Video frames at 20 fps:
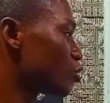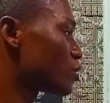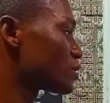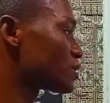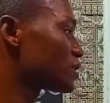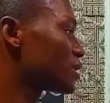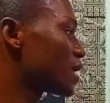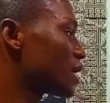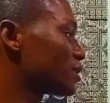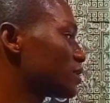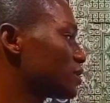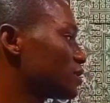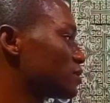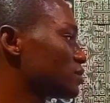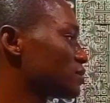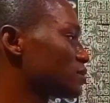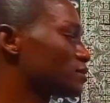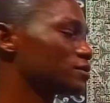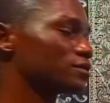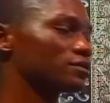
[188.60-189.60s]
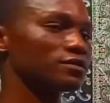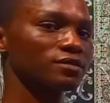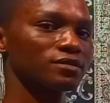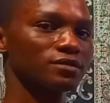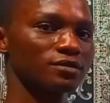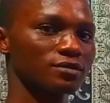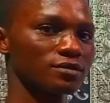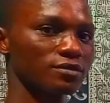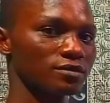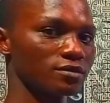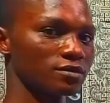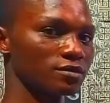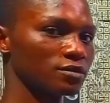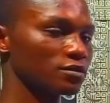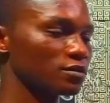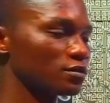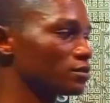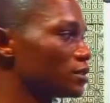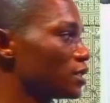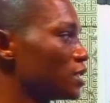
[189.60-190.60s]
consider this
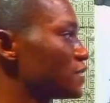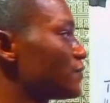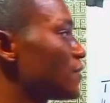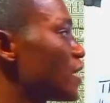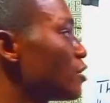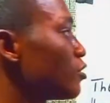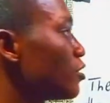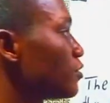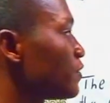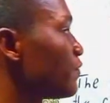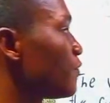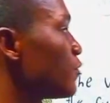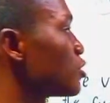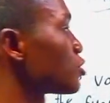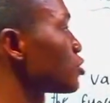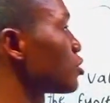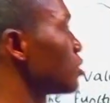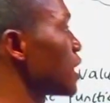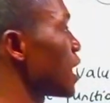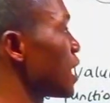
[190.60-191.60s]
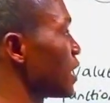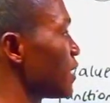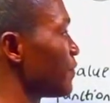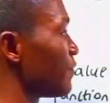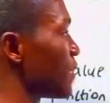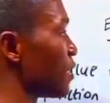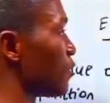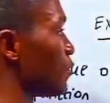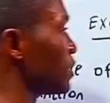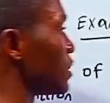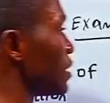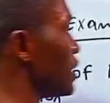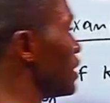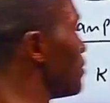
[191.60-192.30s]
value of the function and evaluate the